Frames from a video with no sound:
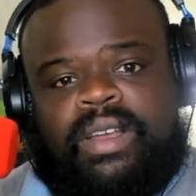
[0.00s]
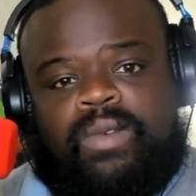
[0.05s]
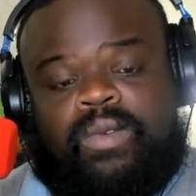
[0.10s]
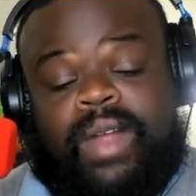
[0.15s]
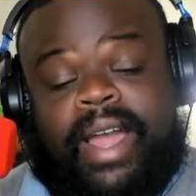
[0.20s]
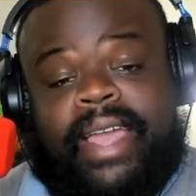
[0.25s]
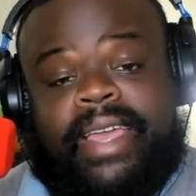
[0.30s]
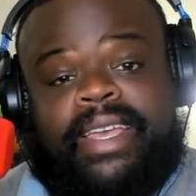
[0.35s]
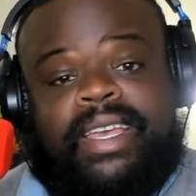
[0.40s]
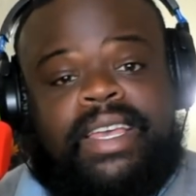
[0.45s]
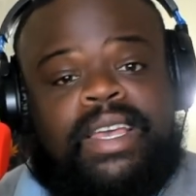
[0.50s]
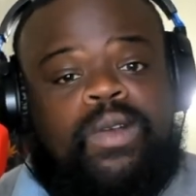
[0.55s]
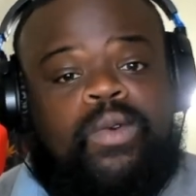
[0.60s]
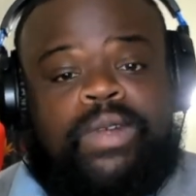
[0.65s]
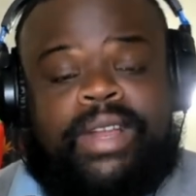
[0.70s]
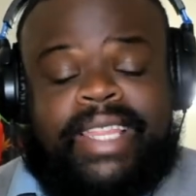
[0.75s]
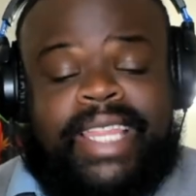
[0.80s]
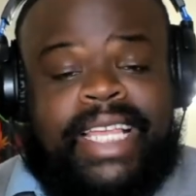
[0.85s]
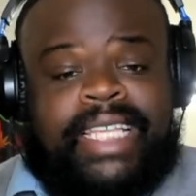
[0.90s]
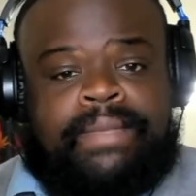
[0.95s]
Right?
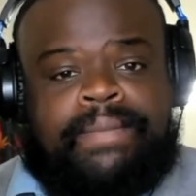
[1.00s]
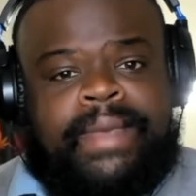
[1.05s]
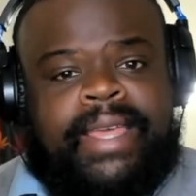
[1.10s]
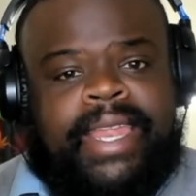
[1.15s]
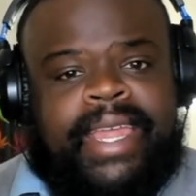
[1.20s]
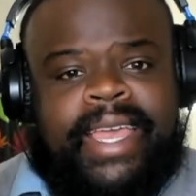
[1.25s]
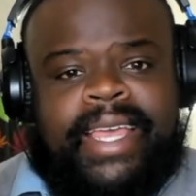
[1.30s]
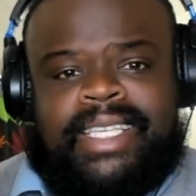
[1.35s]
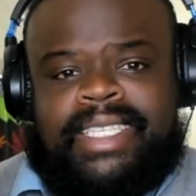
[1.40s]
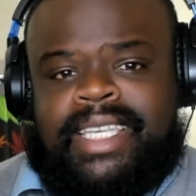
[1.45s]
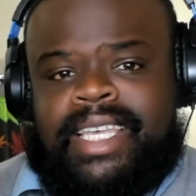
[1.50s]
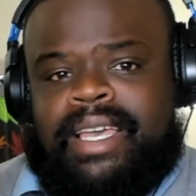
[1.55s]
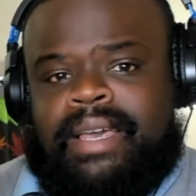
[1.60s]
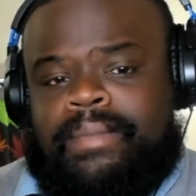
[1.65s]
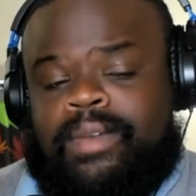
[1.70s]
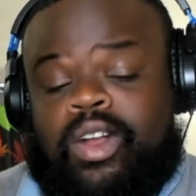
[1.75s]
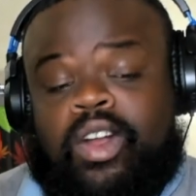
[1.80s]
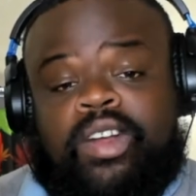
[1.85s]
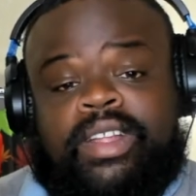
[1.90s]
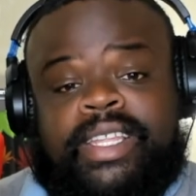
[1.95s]
Whether that's B D S
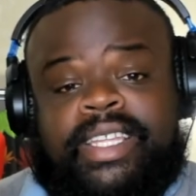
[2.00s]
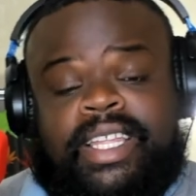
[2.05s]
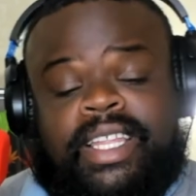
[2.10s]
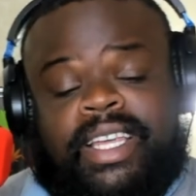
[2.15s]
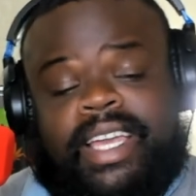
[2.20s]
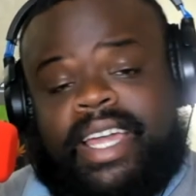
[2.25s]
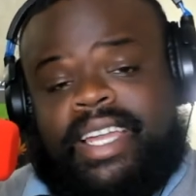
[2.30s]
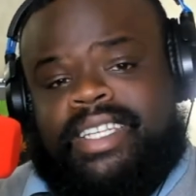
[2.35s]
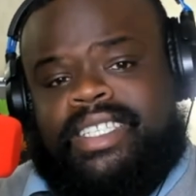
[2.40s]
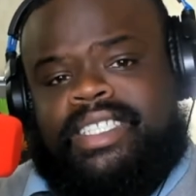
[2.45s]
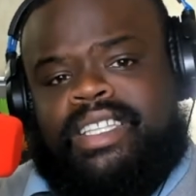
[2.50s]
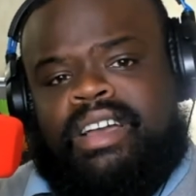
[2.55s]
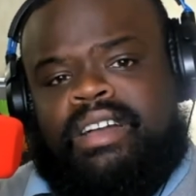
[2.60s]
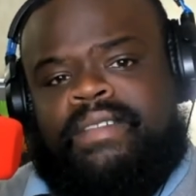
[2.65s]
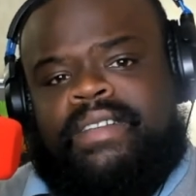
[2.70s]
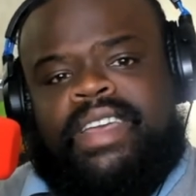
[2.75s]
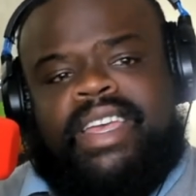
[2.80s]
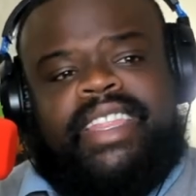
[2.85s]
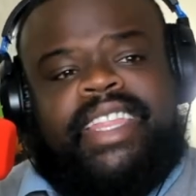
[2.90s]
M or all these other kind of stuff.